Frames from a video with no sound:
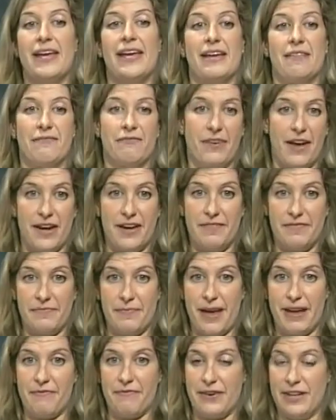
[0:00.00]
in front of
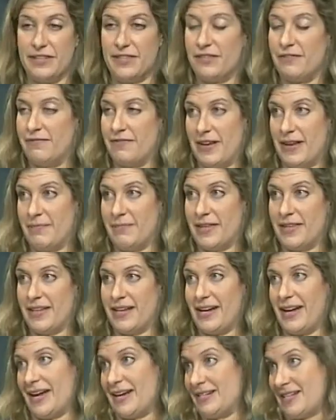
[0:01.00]
my friends or family
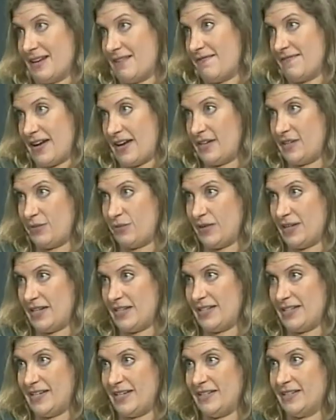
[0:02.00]
that I identify as
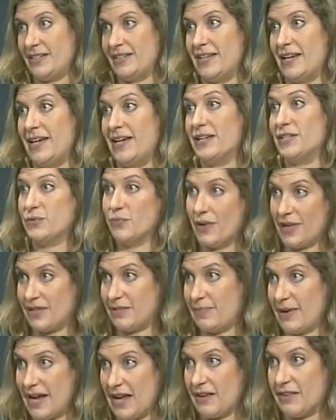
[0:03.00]
witnesses, as well
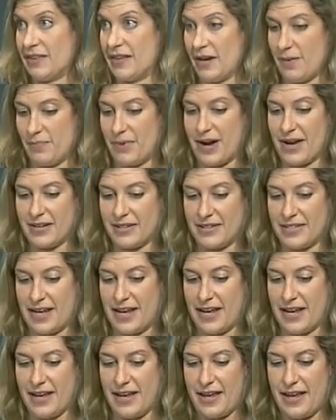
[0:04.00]
as my healthcare
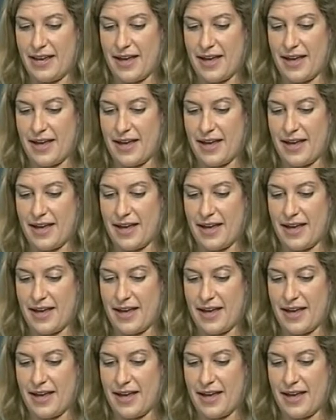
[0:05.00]
proxy.